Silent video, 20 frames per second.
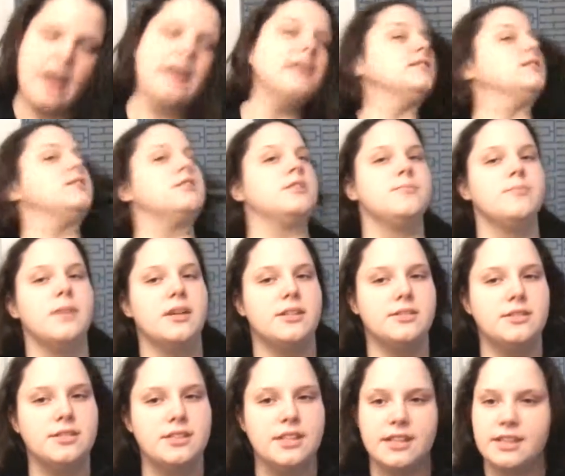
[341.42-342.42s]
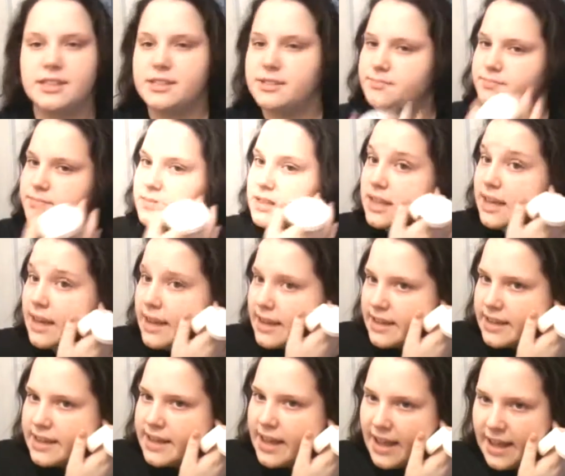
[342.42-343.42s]
It smells like
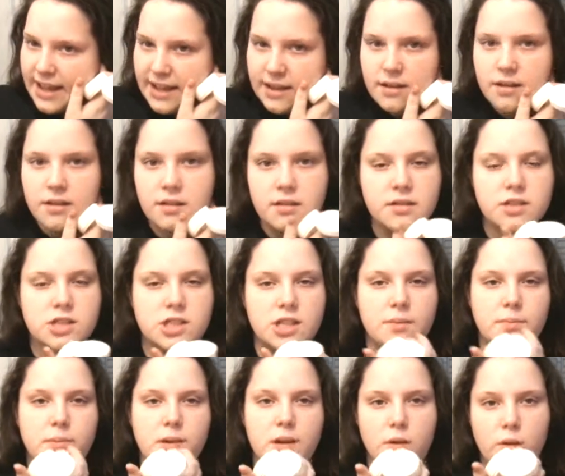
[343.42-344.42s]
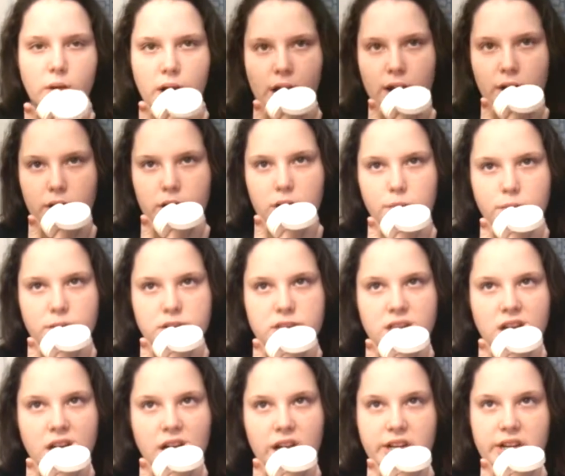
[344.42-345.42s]
kid shampoo. I don't know which
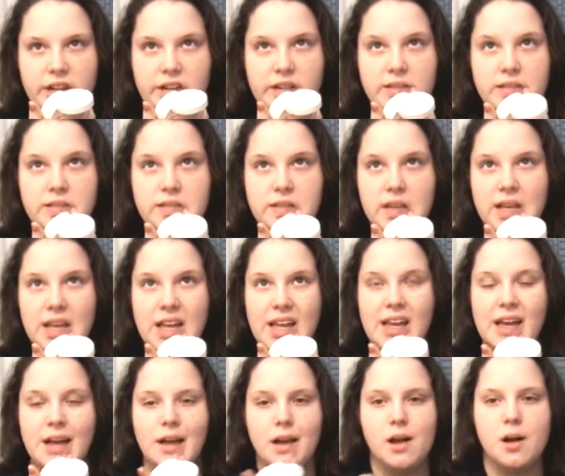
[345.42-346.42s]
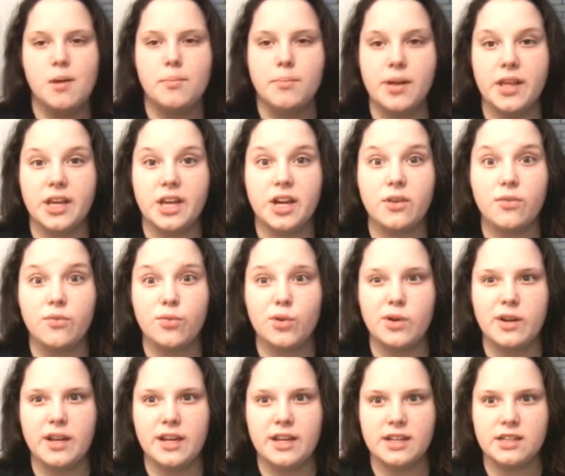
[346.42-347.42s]
kind it is. But like a
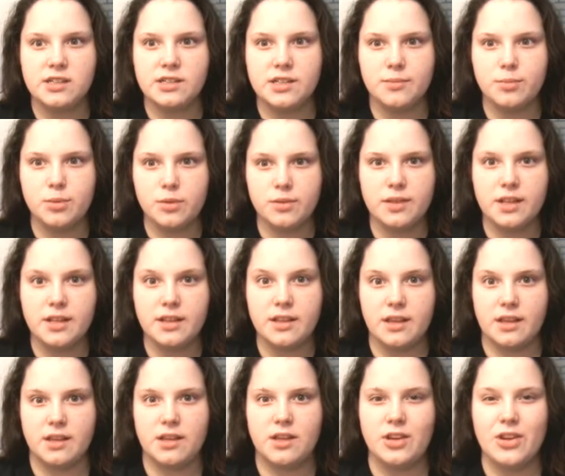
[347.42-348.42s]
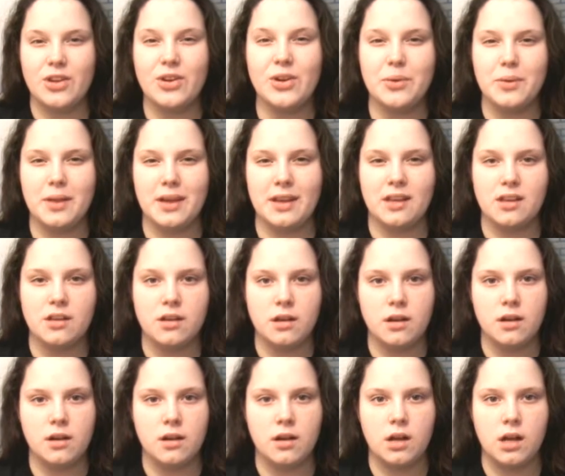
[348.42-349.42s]
fruity kid shampoo that like, you know, like
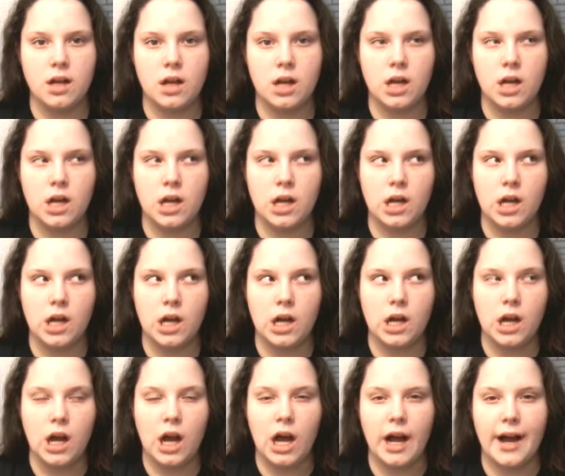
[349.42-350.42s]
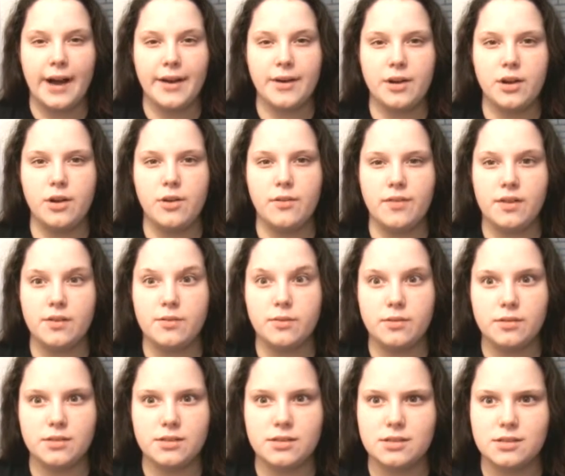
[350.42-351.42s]
I don't know if
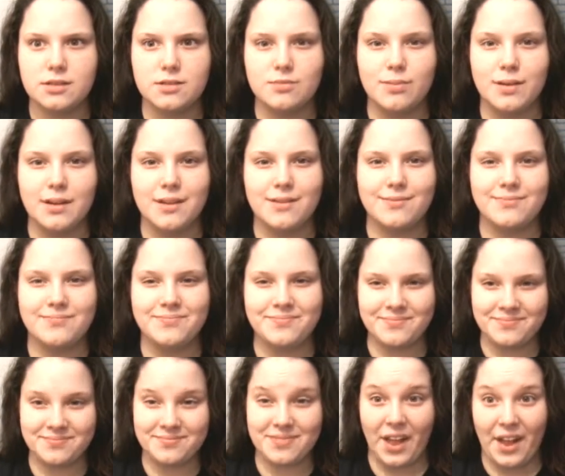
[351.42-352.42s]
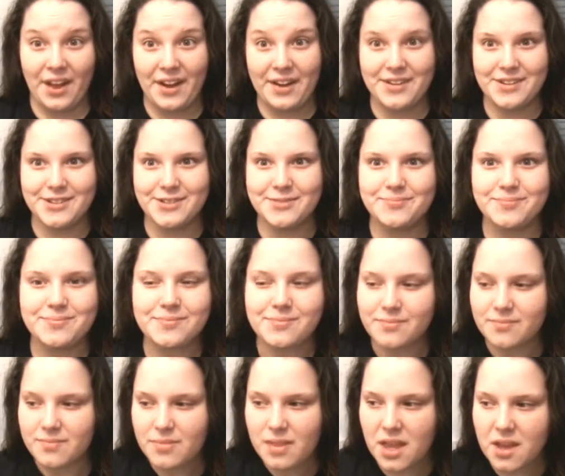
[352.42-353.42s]
everyone does this, but I do.
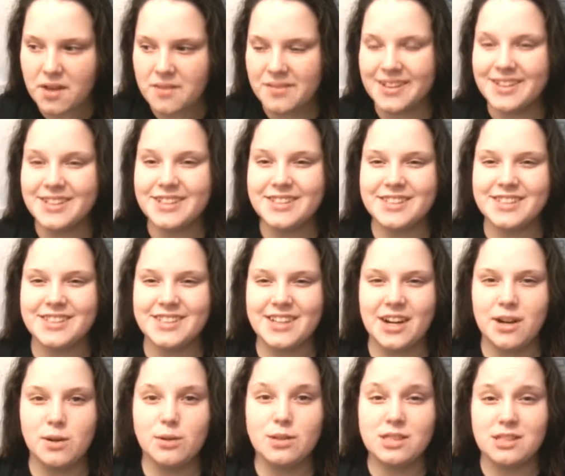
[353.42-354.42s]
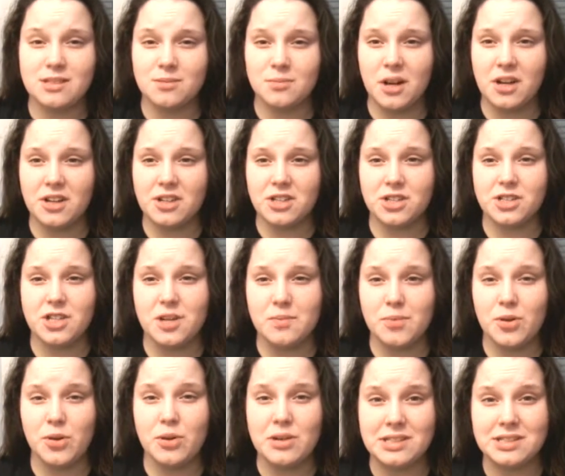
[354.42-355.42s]
My little sister, I always smell her
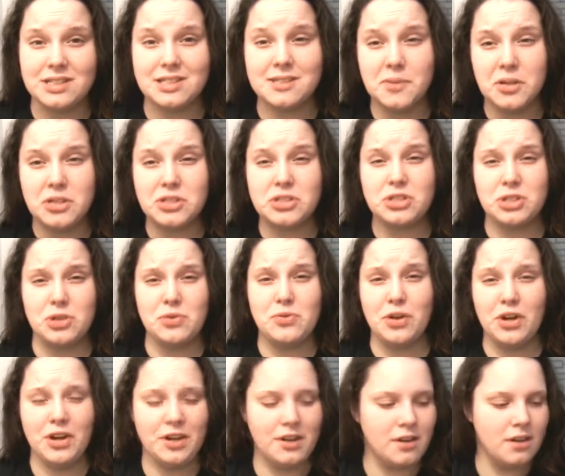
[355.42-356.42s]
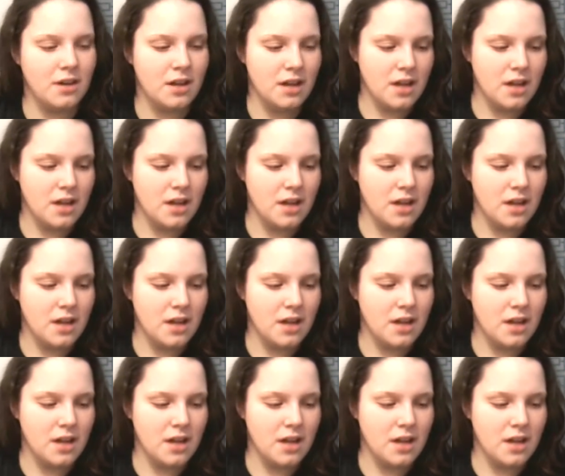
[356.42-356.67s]
shampoo because it smells so good.